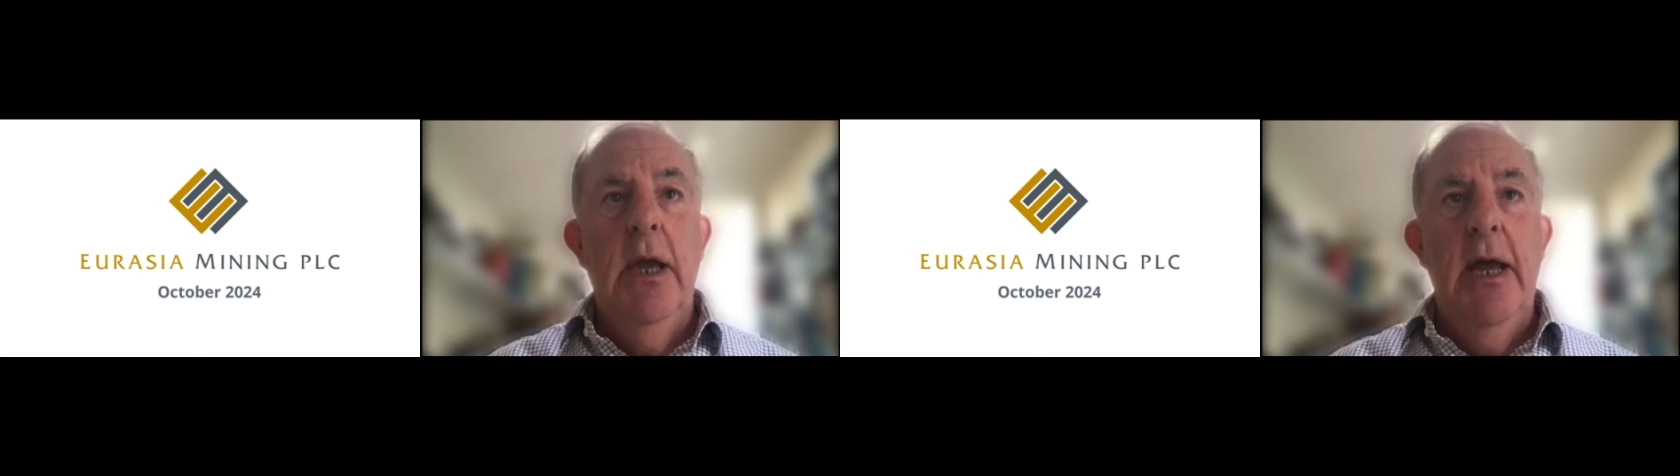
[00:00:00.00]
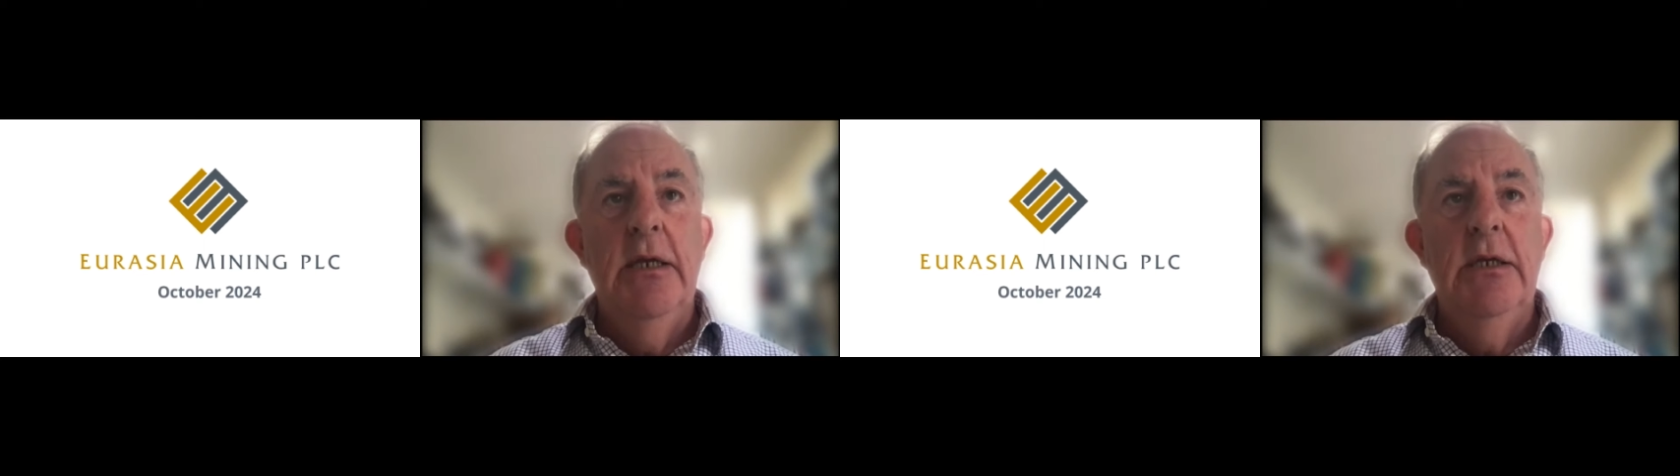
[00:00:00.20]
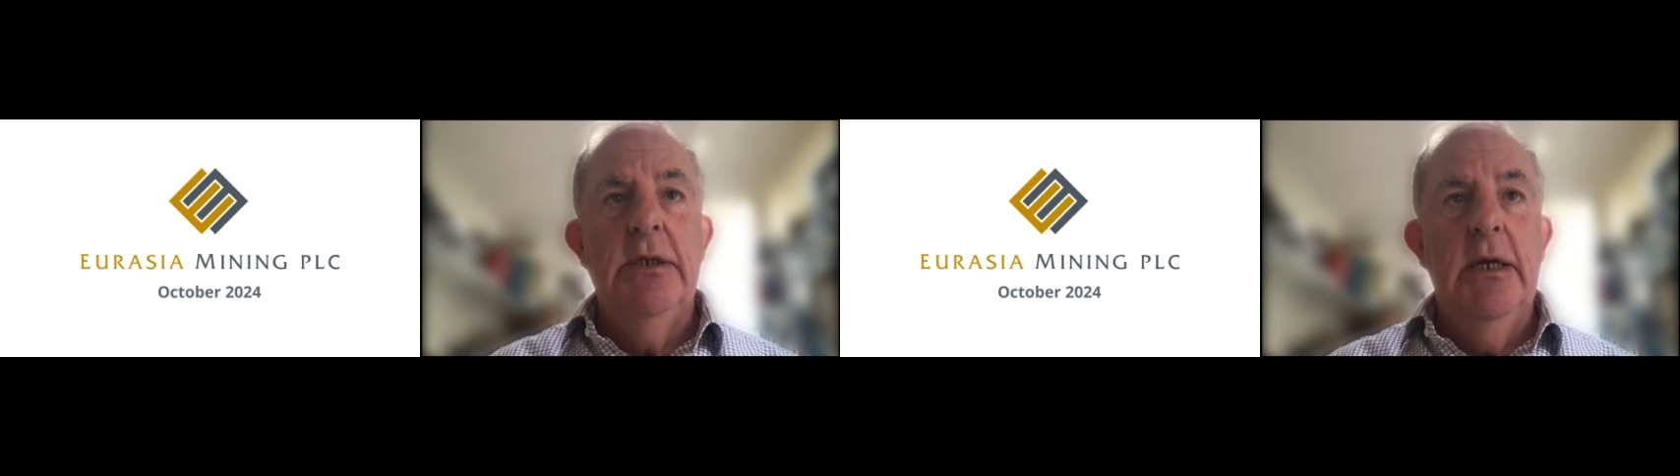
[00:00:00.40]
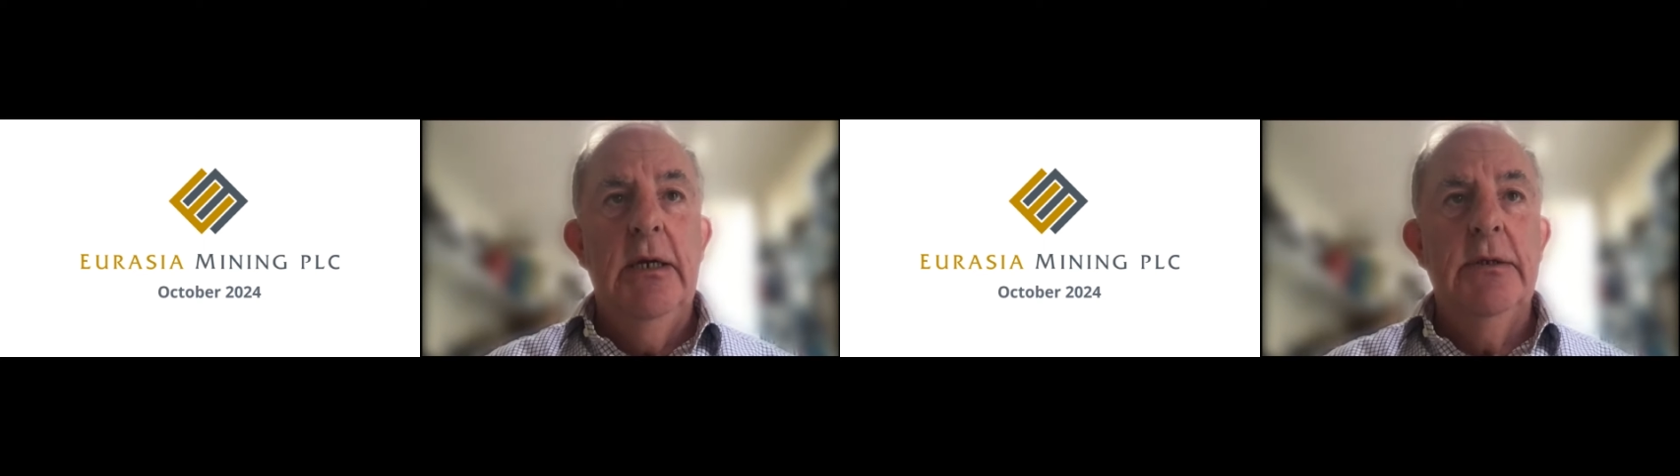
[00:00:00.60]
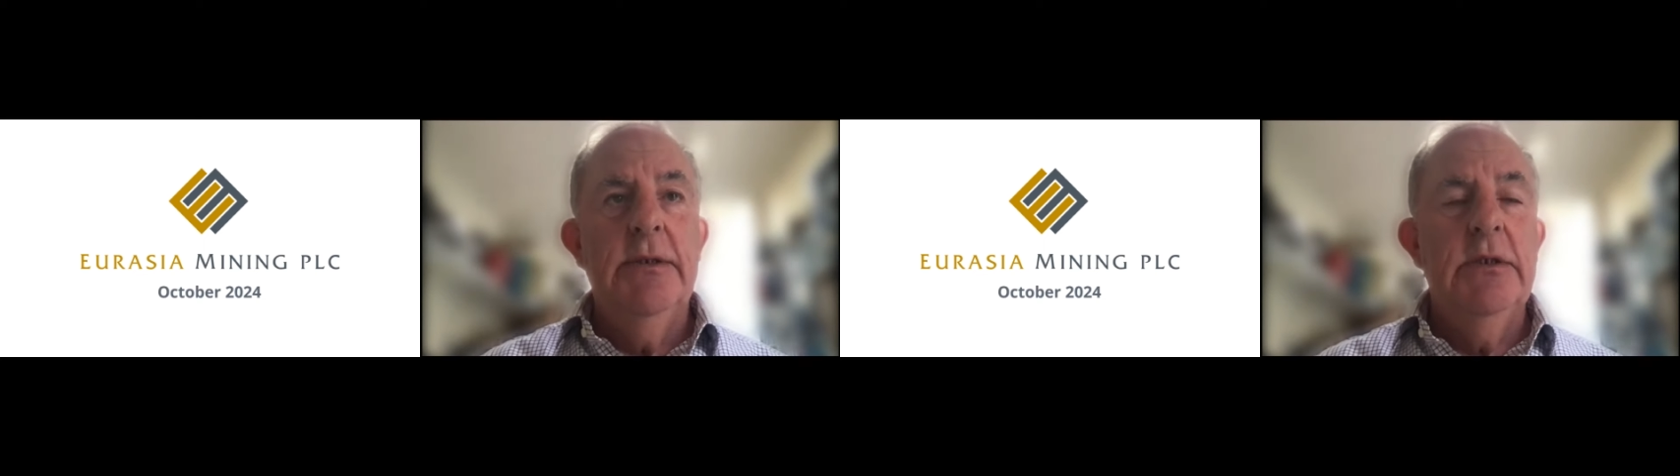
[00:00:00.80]
and
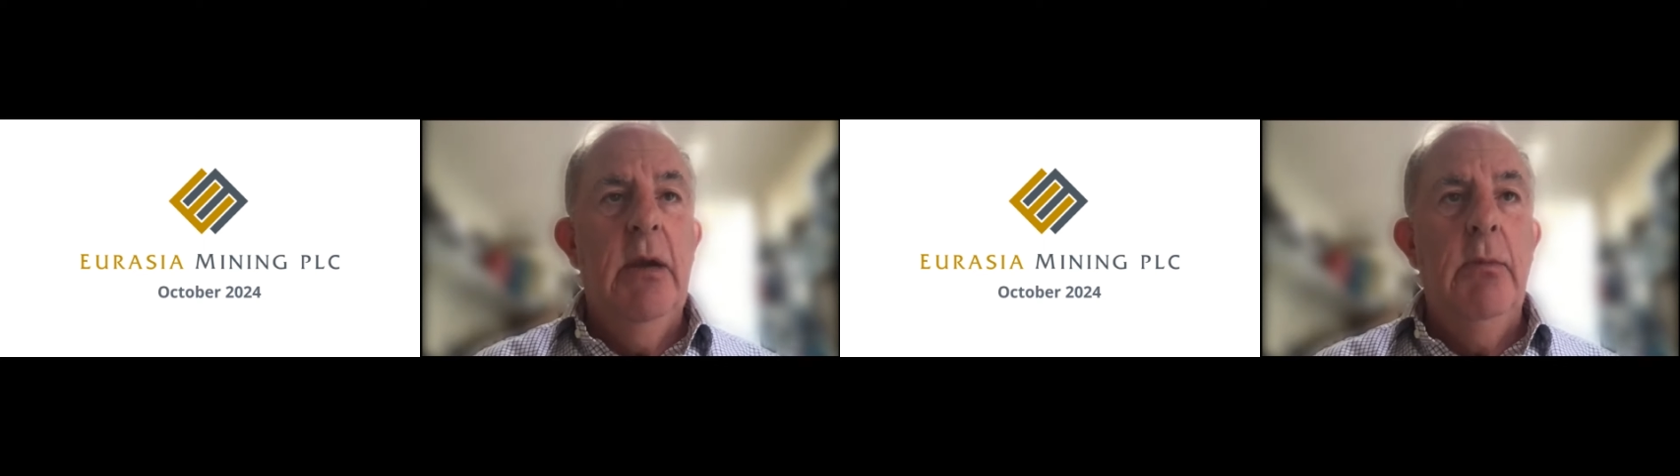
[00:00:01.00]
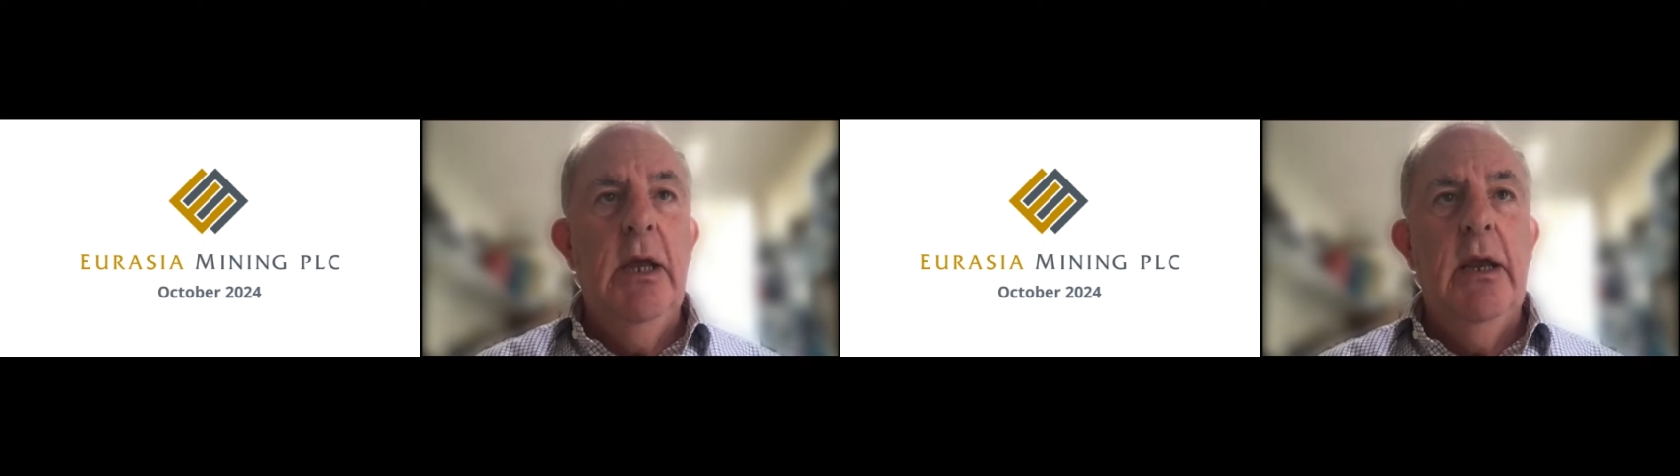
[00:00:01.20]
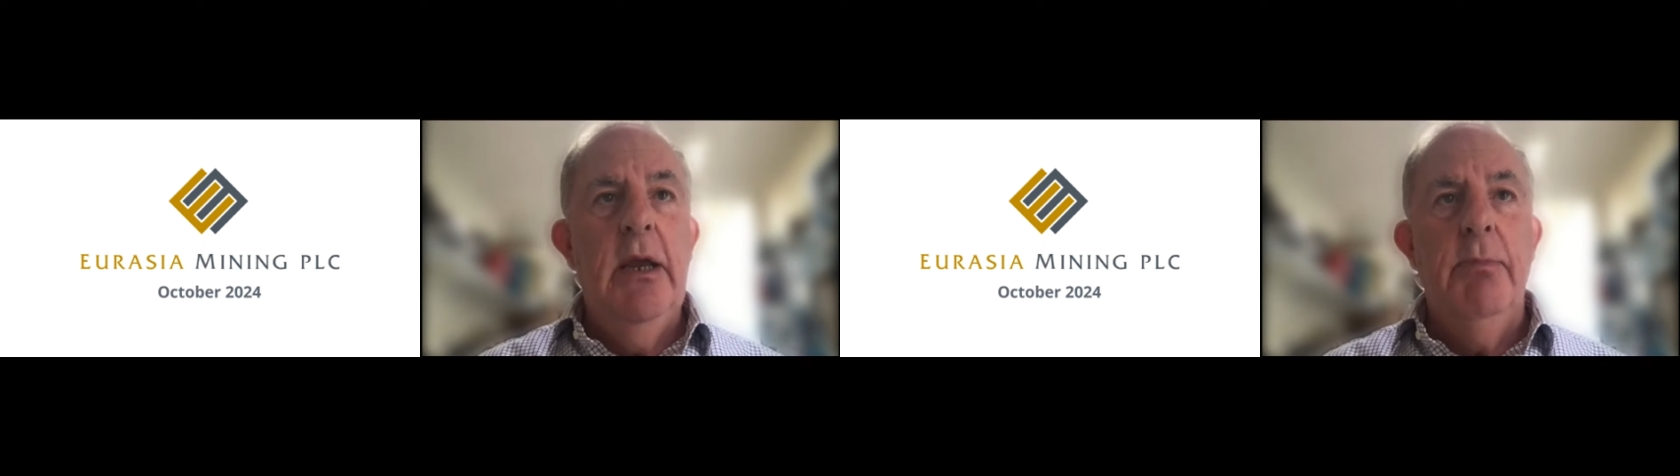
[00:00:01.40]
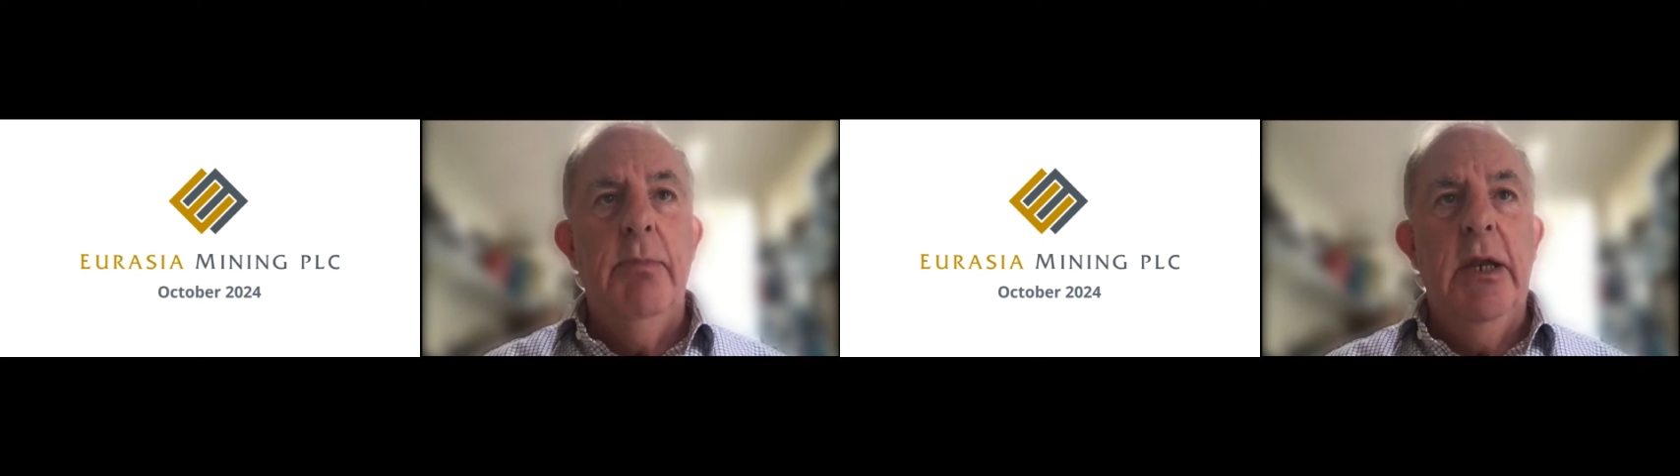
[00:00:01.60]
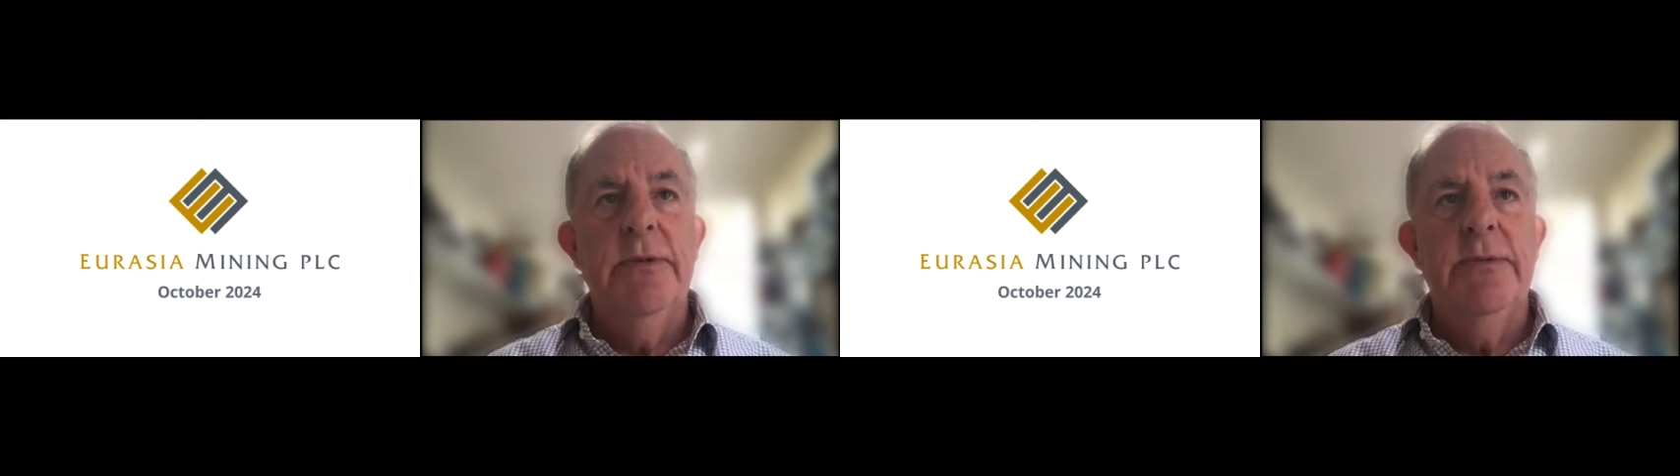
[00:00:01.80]
uh, Tamerlan
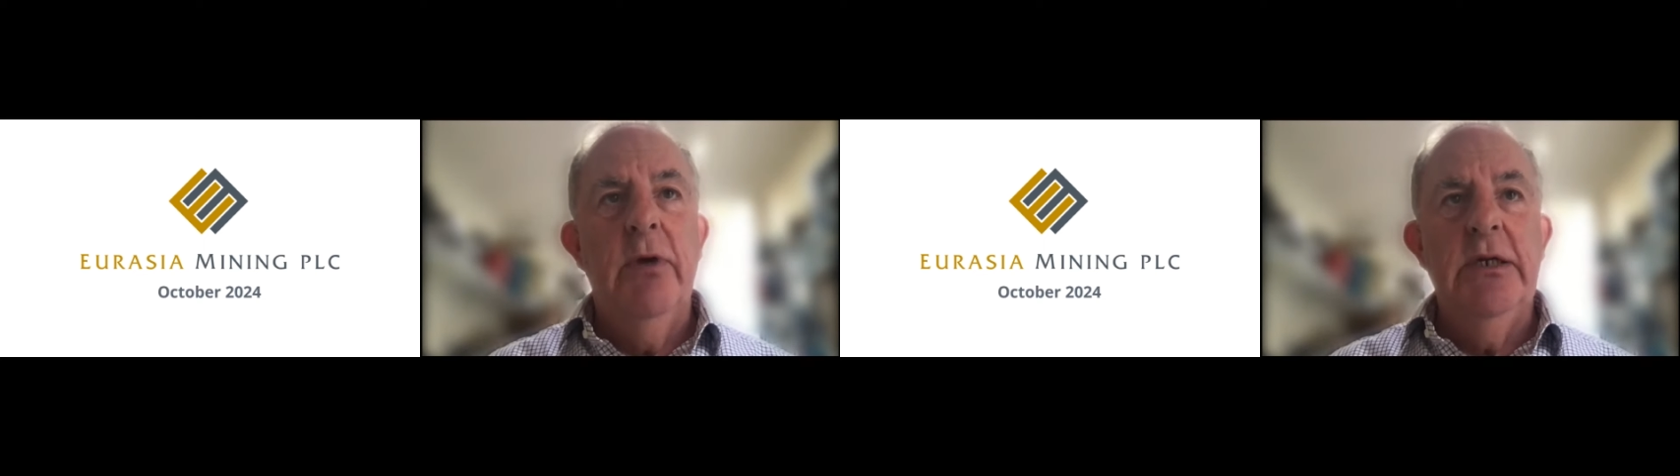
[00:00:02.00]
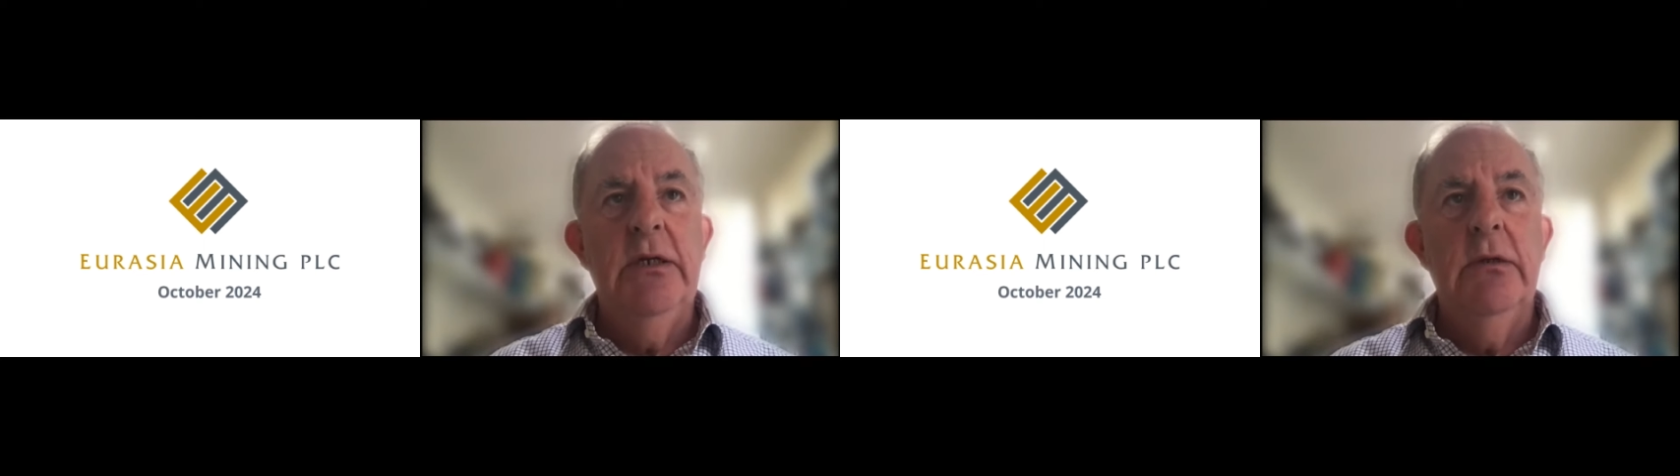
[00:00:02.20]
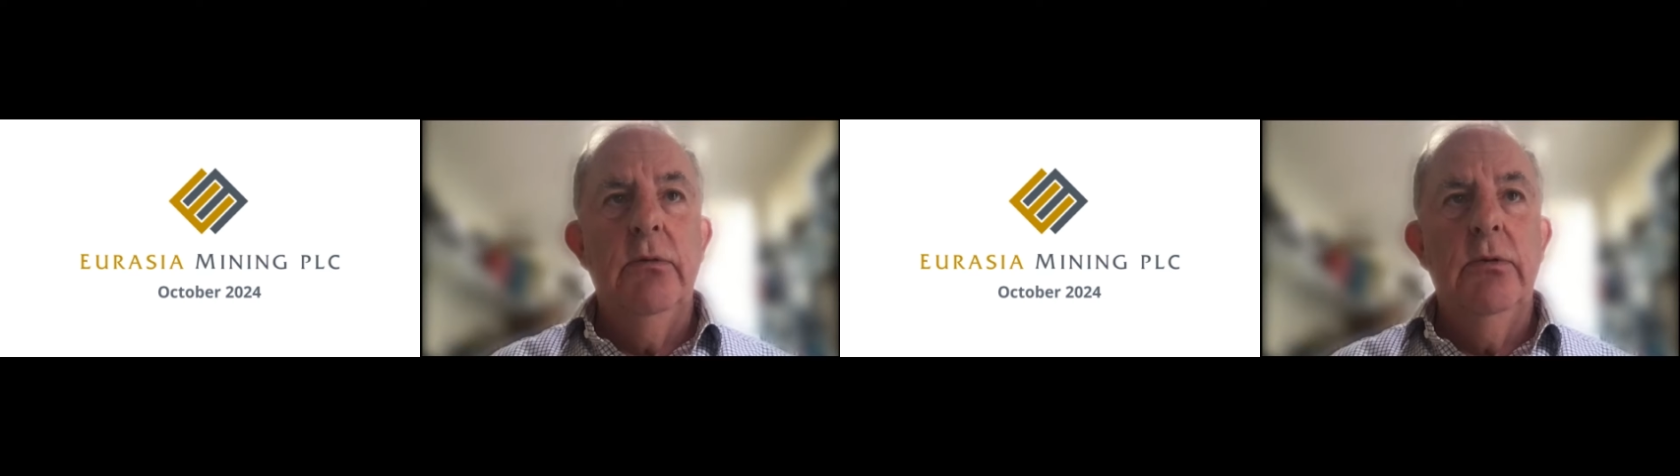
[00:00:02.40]
happily was ready,